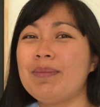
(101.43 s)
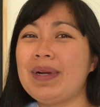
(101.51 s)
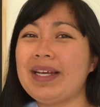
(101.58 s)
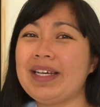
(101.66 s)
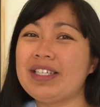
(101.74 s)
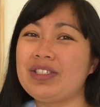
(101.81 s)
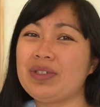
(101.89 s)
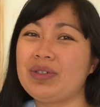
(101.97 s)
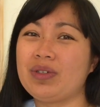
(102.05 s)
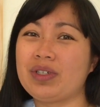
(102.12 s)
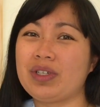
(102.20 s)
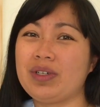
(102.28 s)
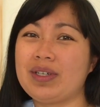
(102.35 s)
please do
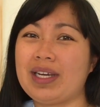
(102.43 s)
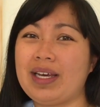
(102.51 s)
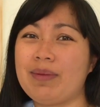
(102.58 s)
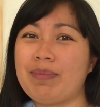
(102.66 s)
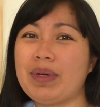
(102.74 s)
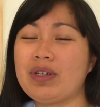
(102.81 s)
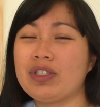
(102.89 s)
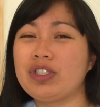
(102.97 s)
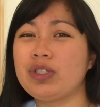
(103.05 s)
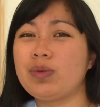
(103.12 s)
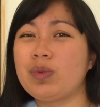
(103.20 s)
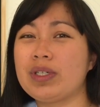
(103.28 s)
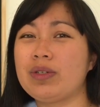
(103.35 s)
not Google it, because
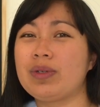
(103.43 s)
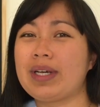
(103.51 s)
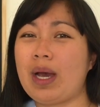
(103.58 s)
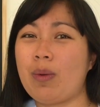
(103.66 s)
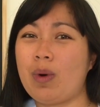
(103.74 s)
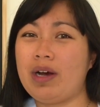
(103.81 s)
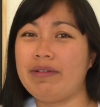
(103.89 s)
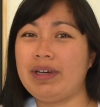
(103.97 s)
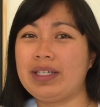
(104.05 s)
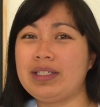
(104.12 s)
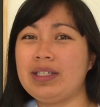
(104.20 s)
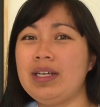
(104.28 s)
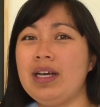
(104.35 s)
you will get
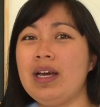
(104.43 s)
worried.